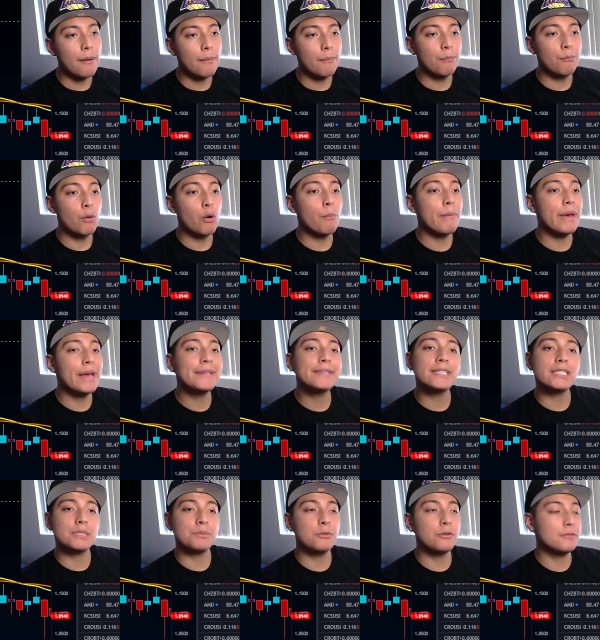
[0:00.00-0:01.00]

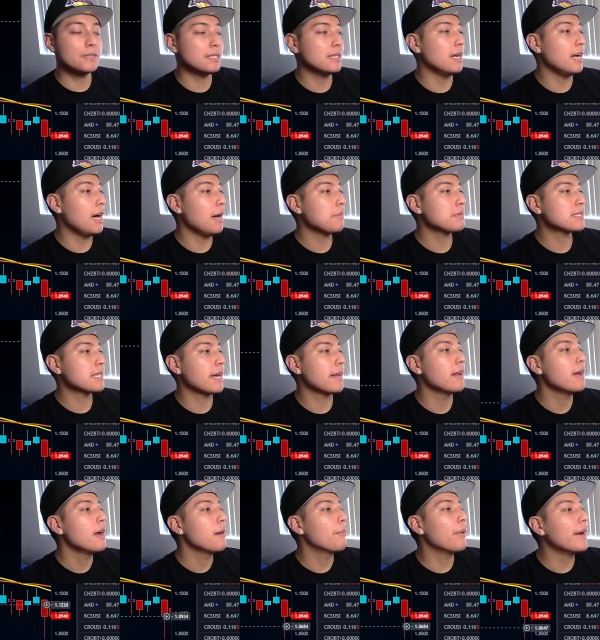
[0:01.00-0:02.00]
momentous move to the upside.
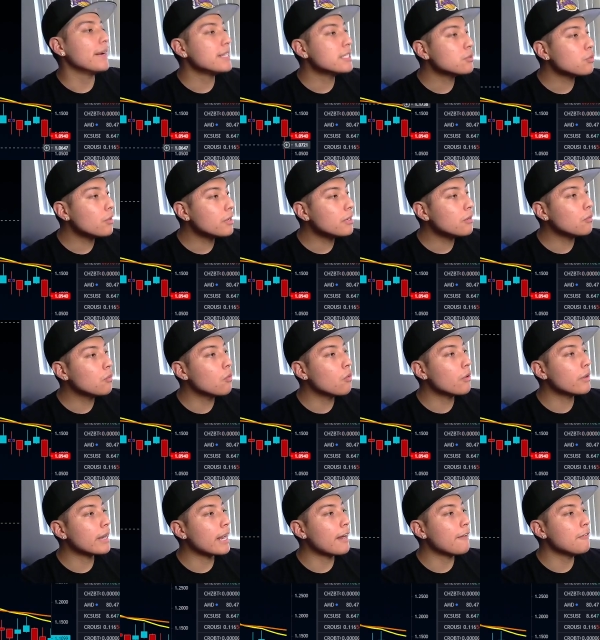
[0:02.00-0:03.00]
But I just wanted to
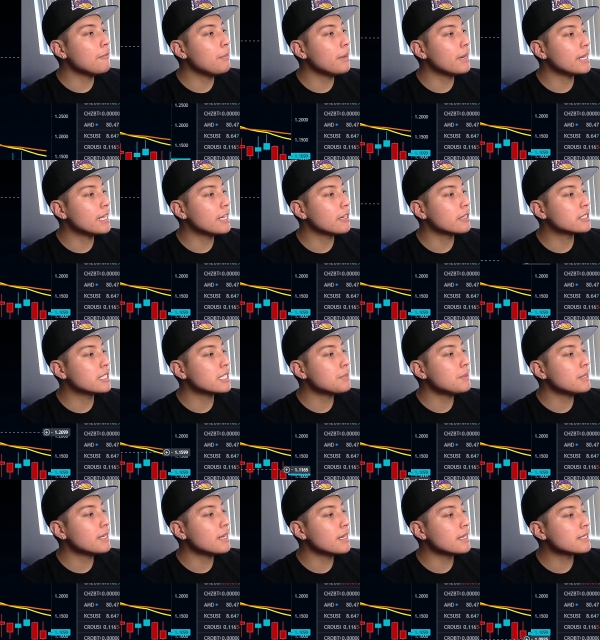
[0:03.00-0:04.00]
warn everybody here, just
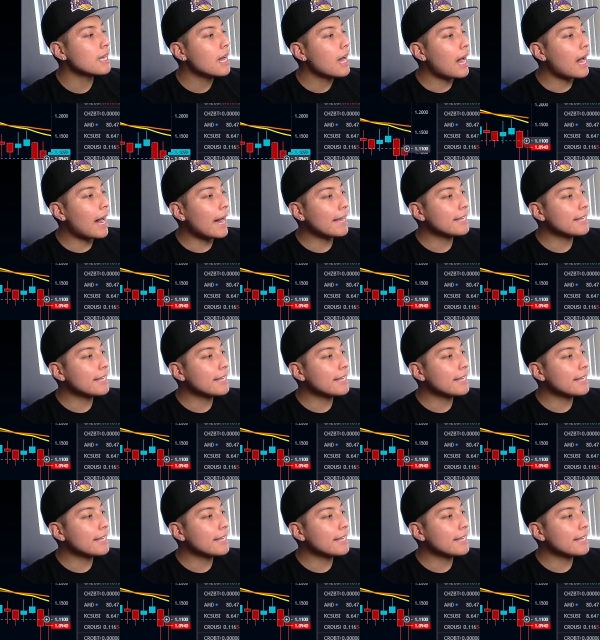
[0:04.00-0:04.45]
because I